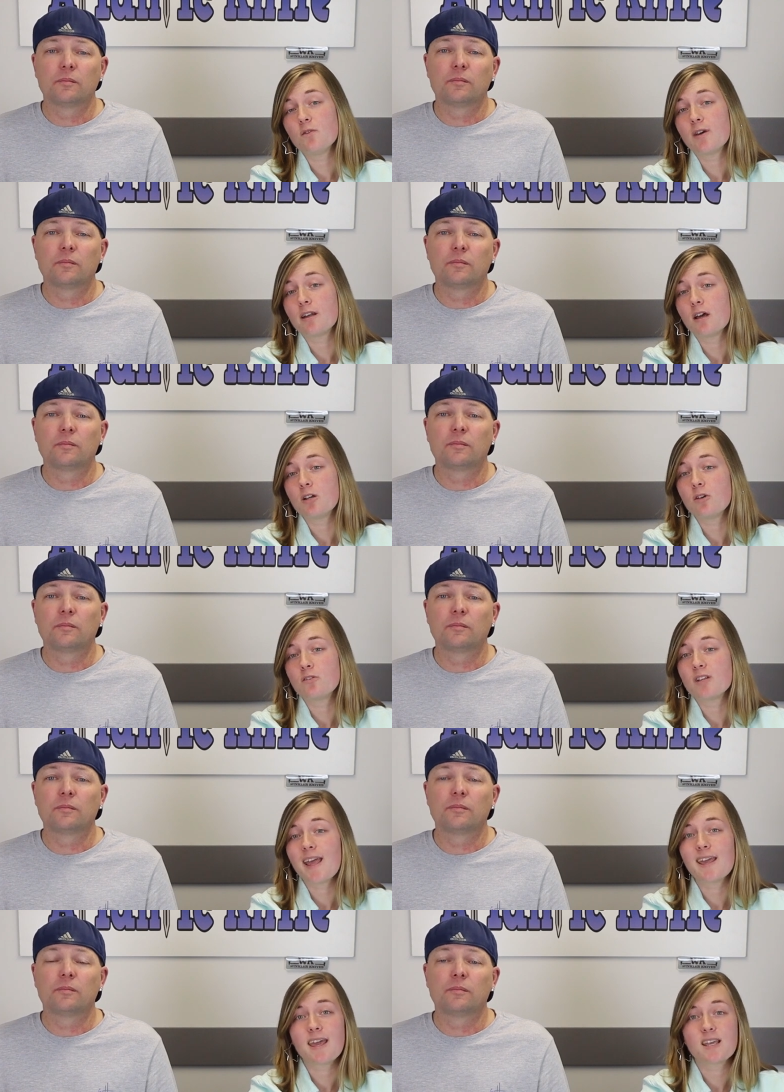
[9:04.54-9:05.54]
Speaker 1: if you head on over to
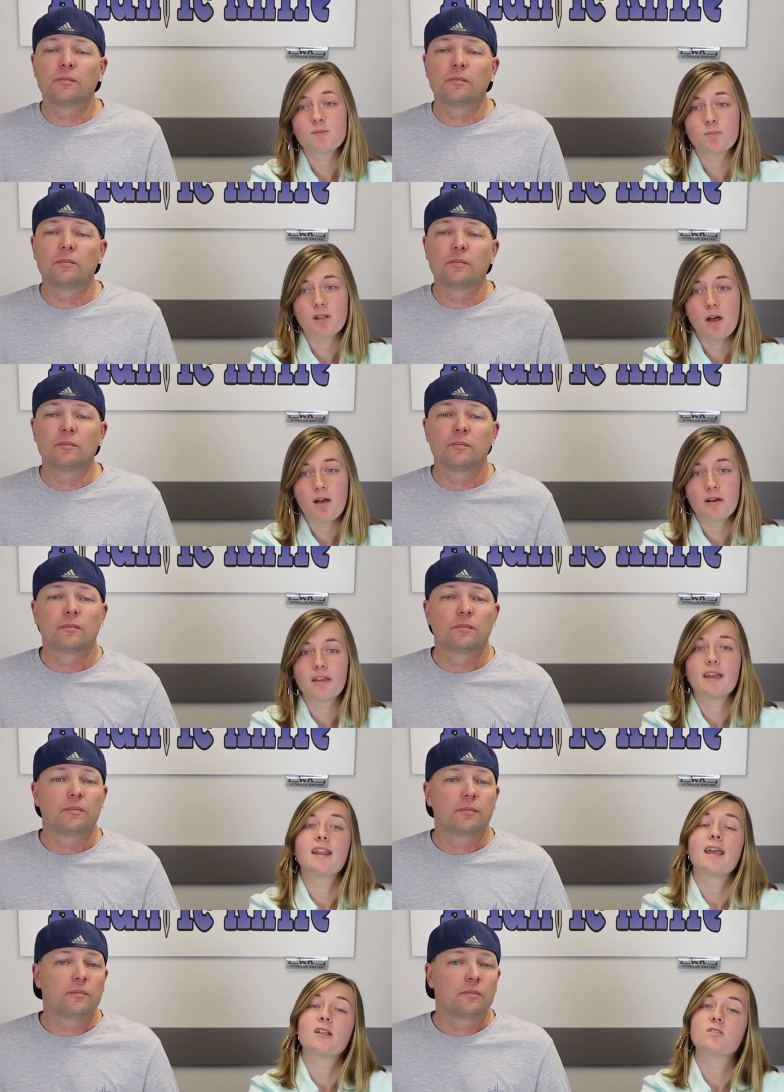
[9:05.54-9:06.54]
A K's blog
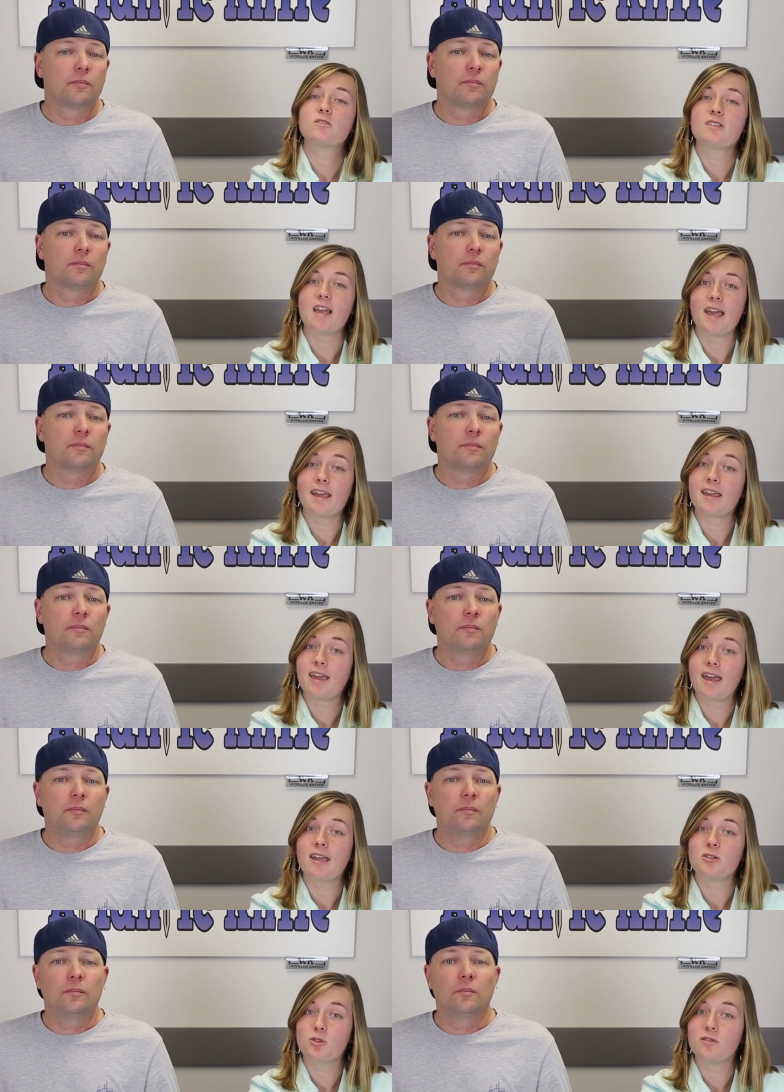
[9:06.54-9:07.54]
and answer the A
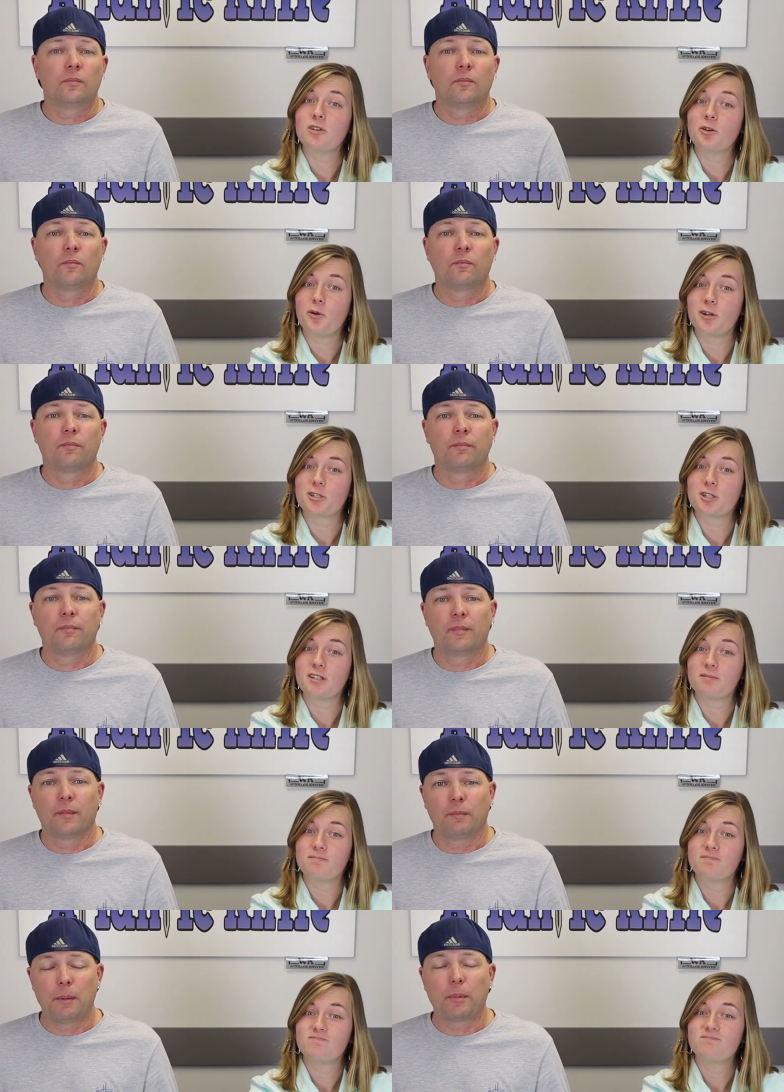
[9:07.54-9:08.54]
K trivia question.
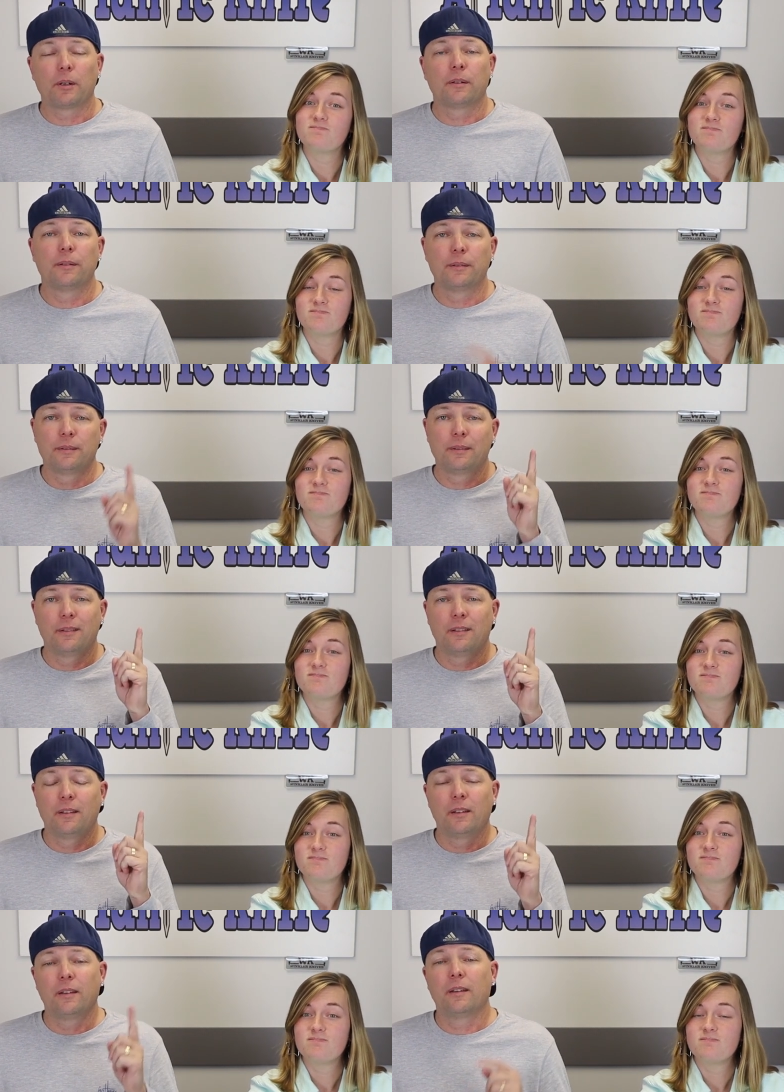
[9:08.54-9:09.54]
Speaker 2: Remember,
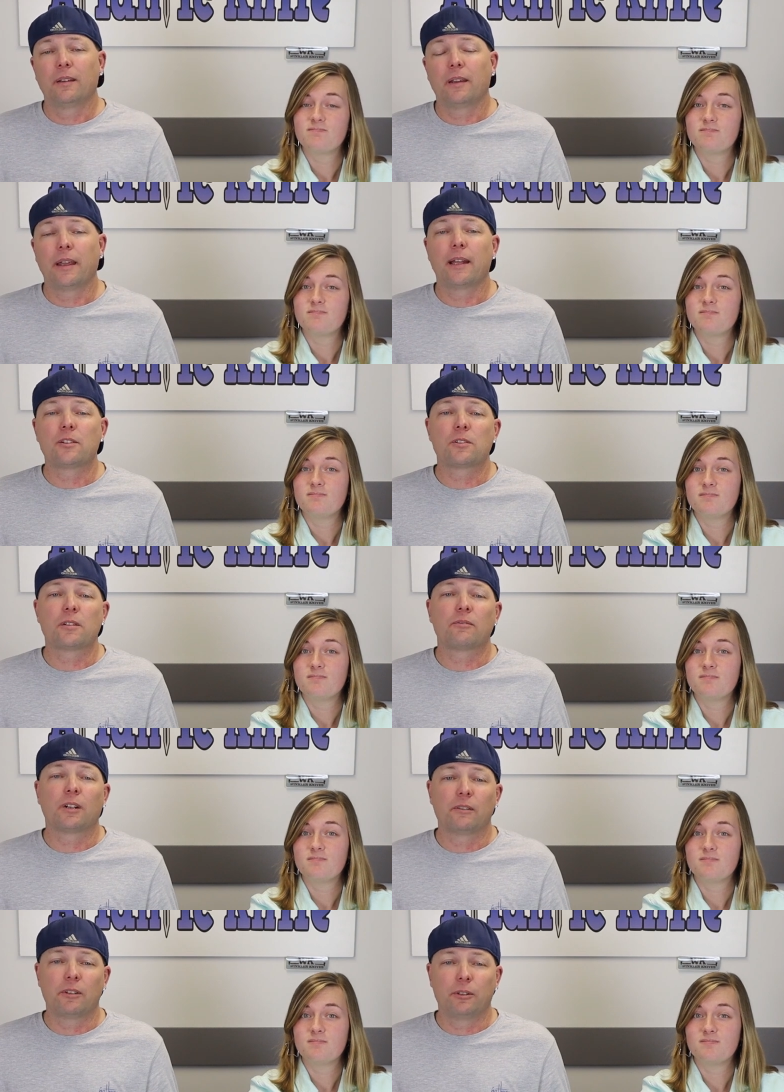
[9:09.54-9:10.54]
the answer's in
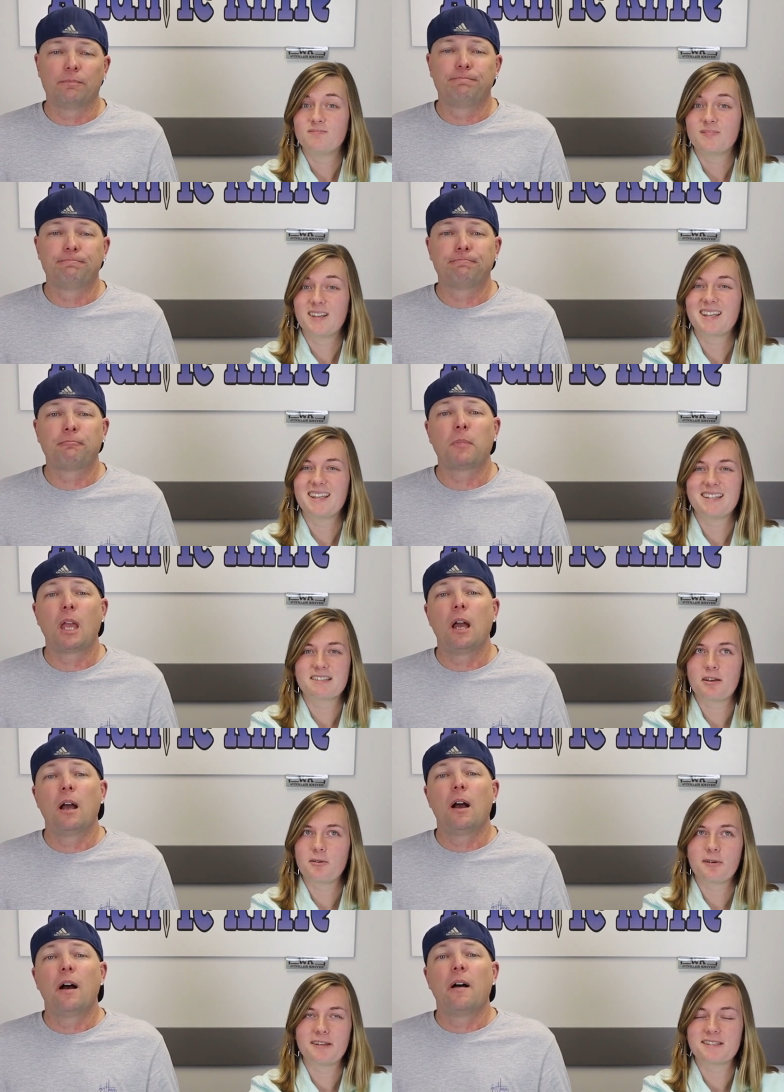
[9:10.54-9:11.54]
front of you.
Speaker 1: It's
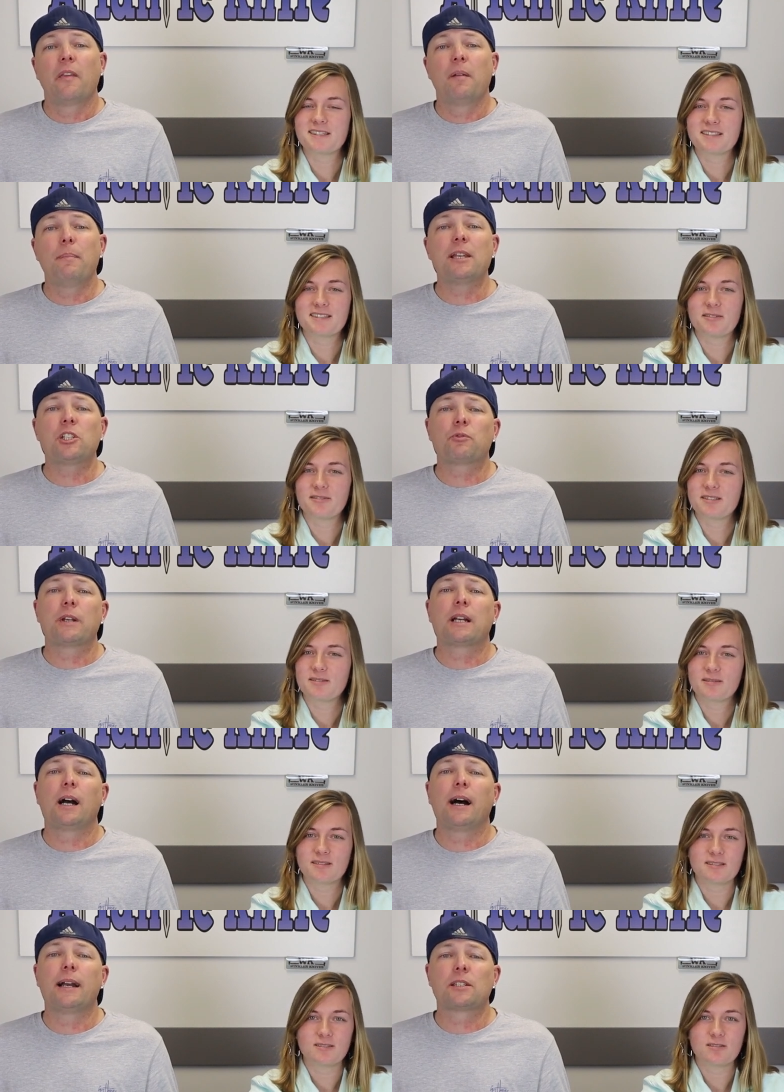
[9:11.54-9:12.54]
always.
Speaker 2: The Mystery
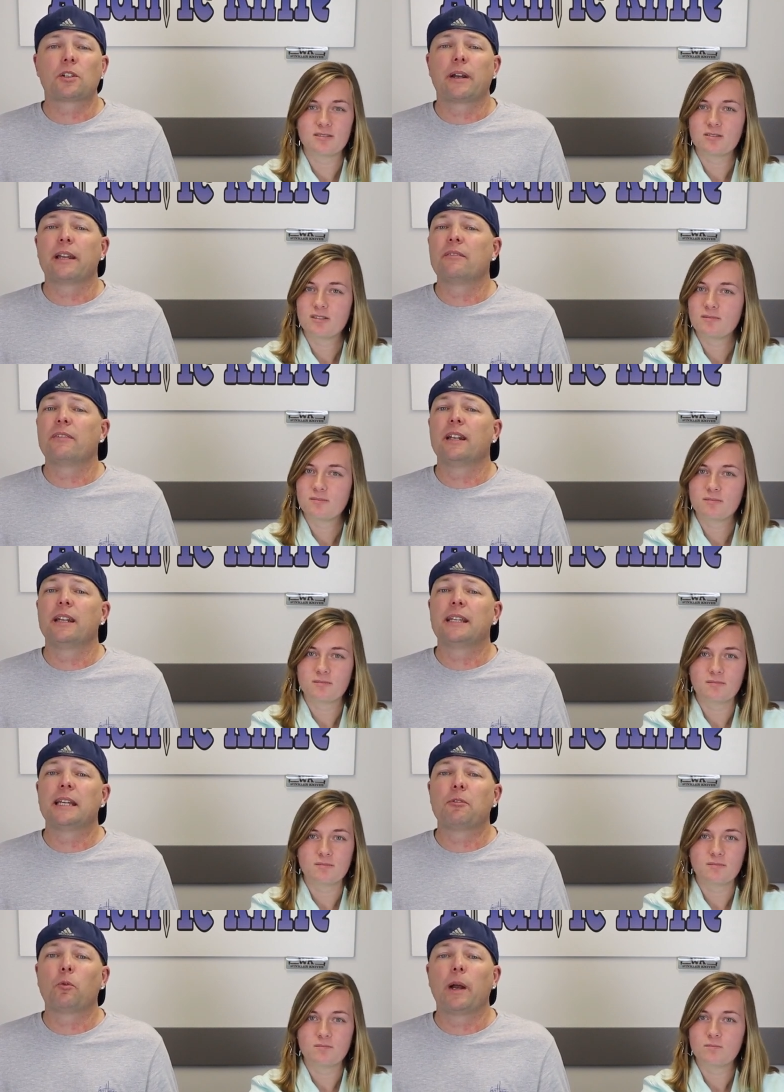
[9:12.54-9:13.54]
Kizer Infinity
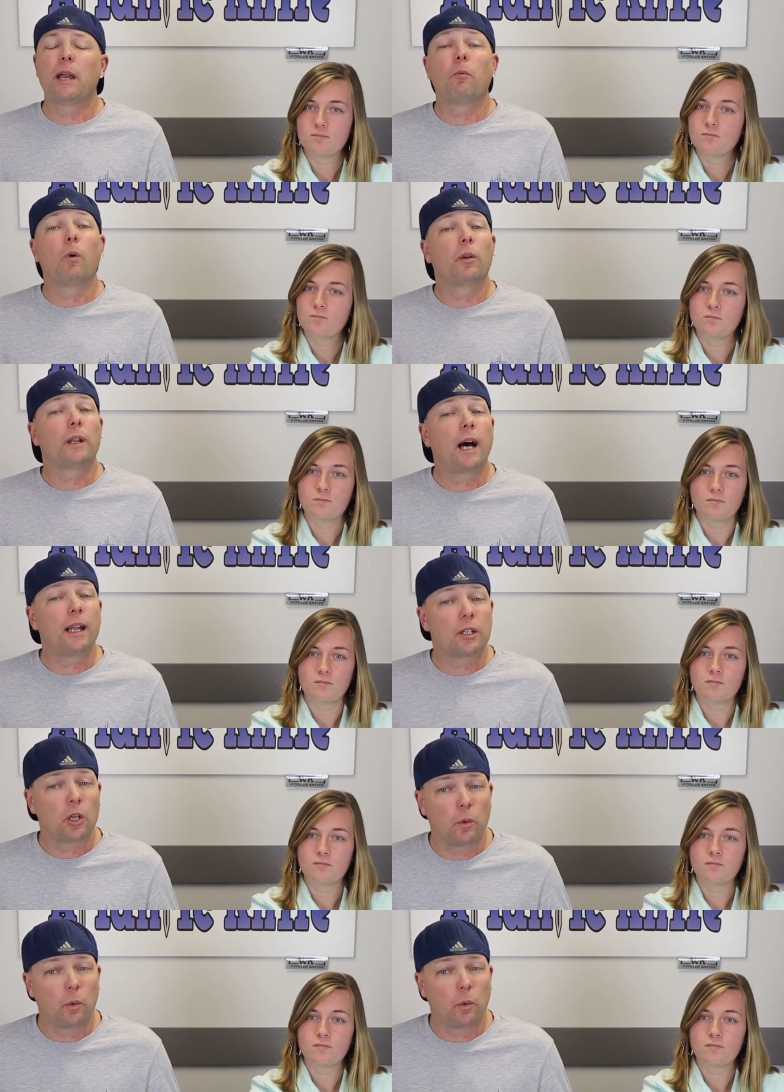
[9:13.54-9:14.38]
giveaway will not